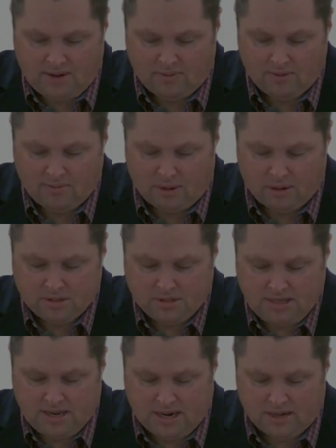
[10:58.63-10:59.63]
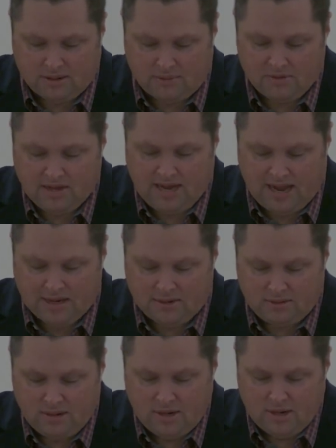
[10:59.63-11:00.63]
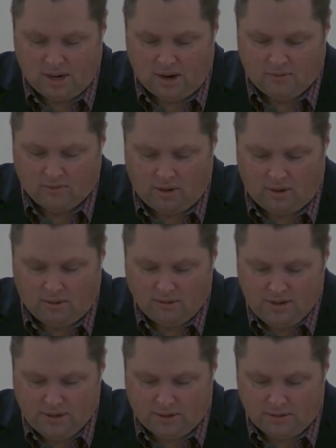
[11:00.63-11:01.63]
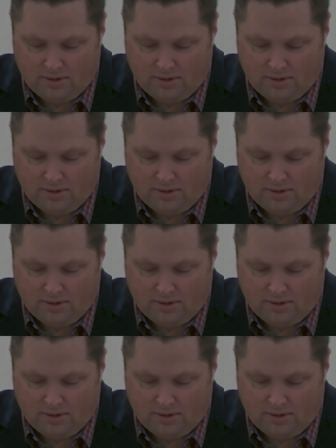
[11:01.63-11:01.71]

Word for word: over the birds of the air, and over the cattle, over all the earth and